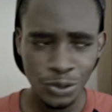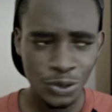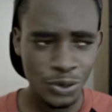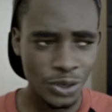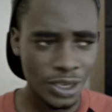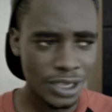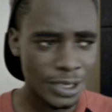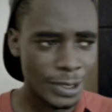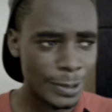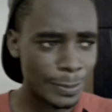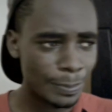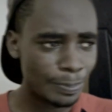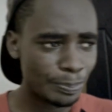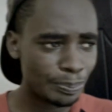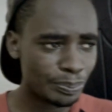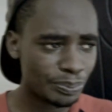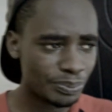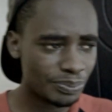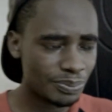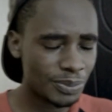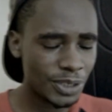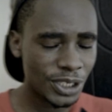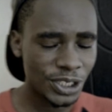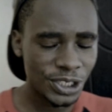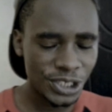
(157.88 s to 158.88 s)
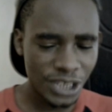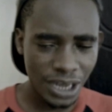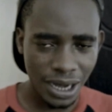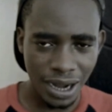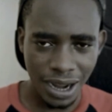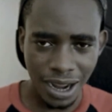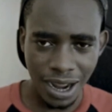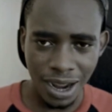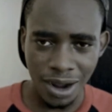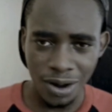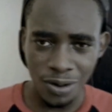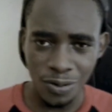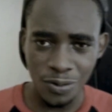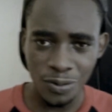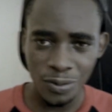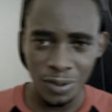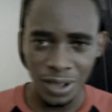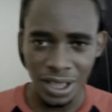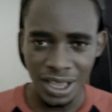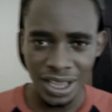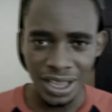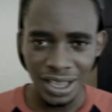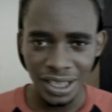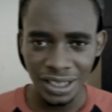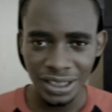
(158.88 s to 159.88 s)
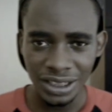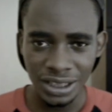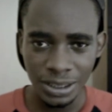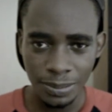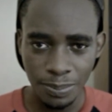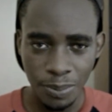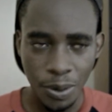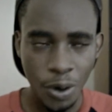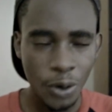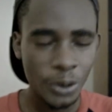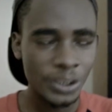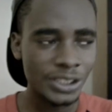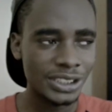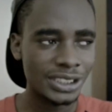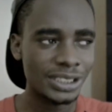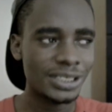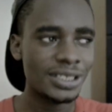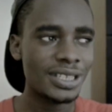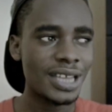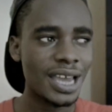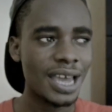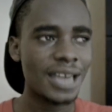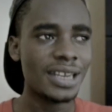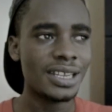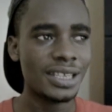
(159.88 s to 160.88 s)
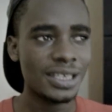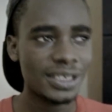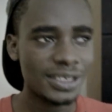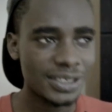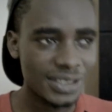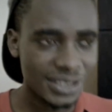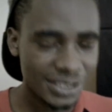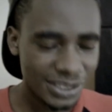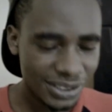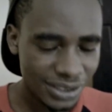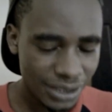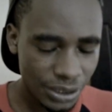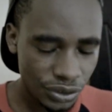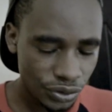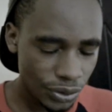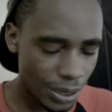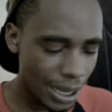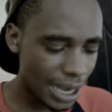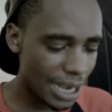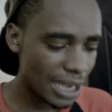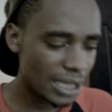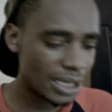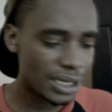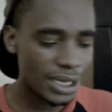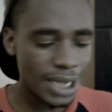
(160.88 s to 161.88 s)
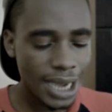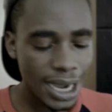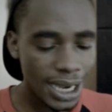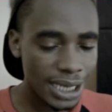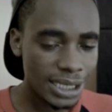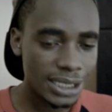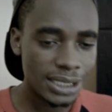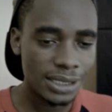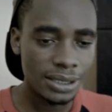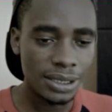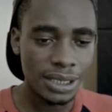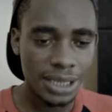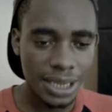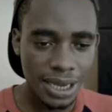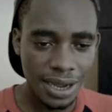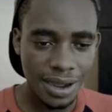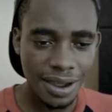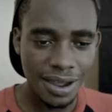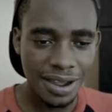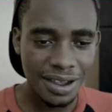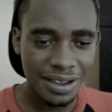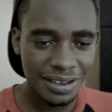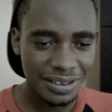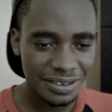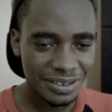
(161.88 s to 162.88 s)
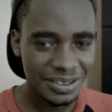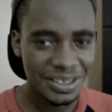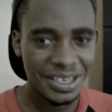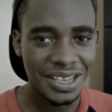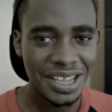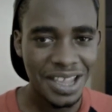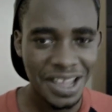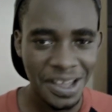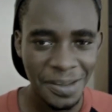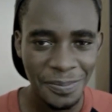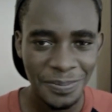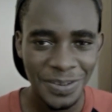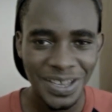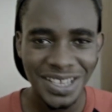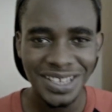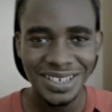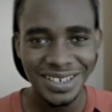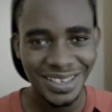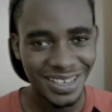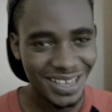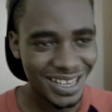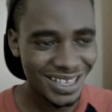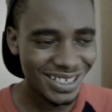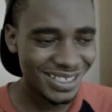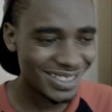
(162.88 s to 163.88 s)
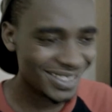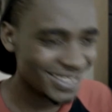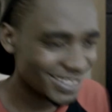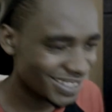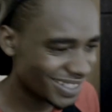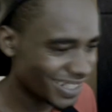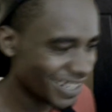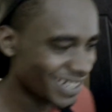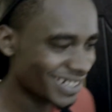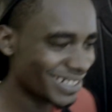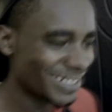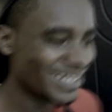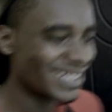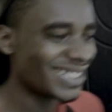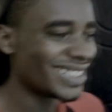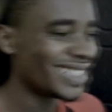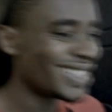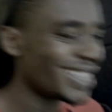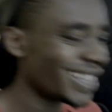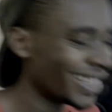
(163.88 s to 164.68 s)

you can picture how the poison that is. That's why I died in the car. I'm kidding, I didn't